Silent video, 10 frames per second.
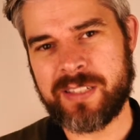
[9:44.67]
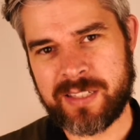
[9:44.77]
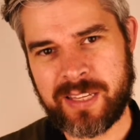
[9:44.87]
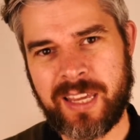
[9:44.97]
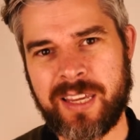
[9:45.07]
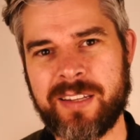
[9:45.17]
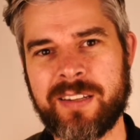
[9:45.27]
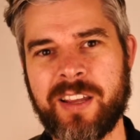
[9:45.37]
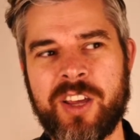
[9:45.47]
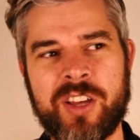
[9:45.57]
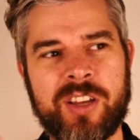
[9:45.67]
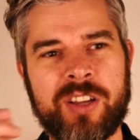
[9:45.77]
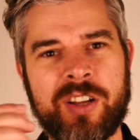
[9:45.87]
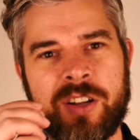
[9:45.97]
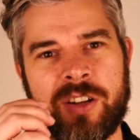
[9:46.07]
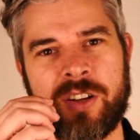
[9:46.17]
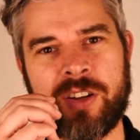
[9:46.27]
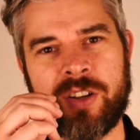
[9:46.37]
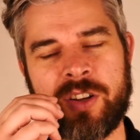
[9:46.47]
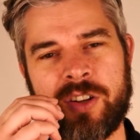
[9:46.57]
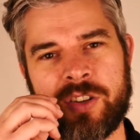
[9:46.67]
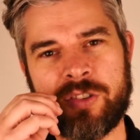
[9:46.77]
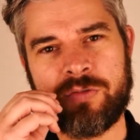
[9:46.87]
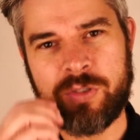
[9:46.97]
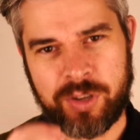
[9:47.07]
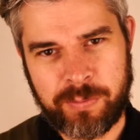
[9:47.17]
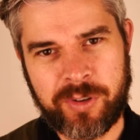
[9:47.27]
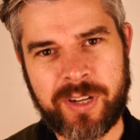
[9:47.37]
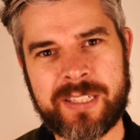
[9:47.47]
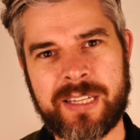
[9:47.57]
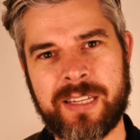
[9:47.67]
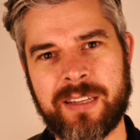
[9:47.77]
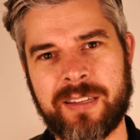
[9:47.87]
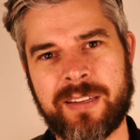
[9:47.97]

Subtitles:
seen through community.